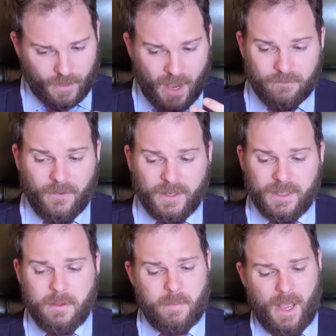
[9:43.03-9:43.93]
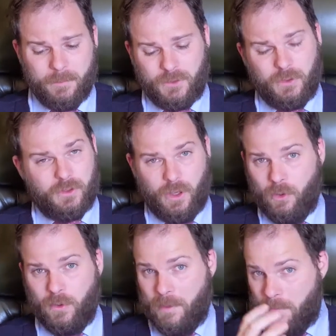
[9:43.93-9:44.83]
And finally, perhaps you could
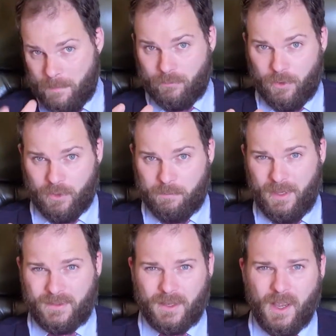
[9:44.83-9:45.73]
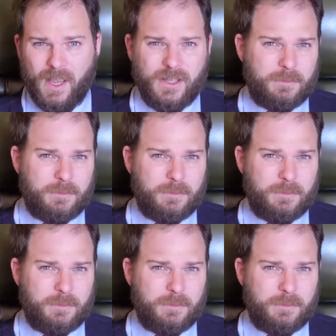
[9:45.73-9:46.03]
go with a pepperoni pizza,